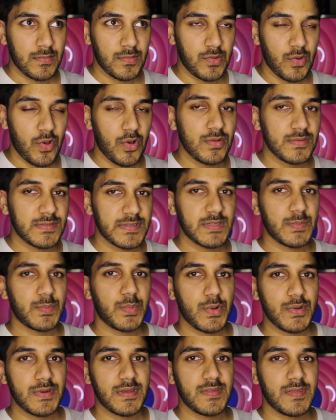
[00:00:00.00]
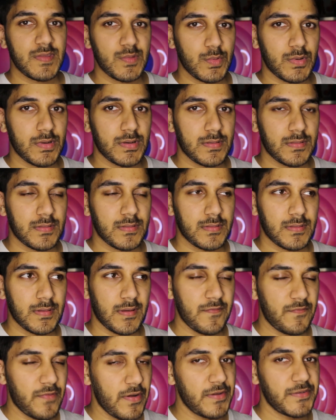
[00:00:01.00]
not as disappointing as this one.
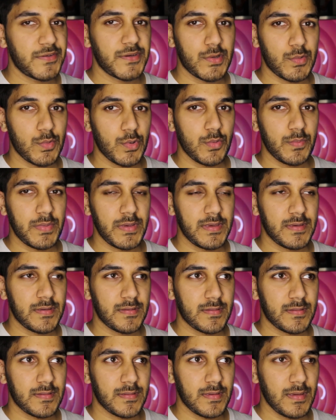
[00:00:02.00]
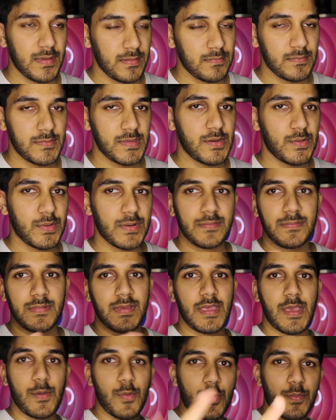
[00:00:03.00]
I'm very sure it won't be. It
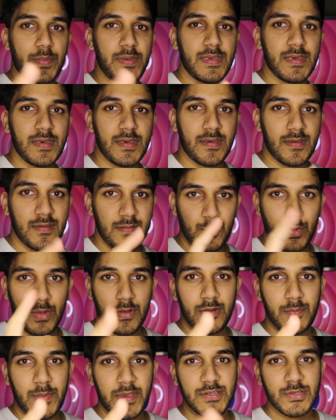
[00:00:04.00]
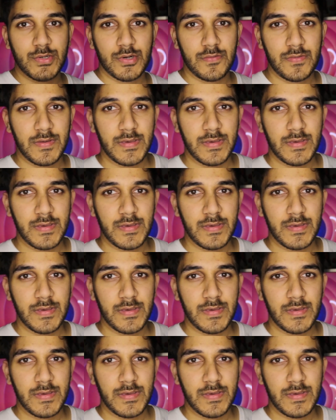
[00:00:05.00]
won't be. We're gonna make sure of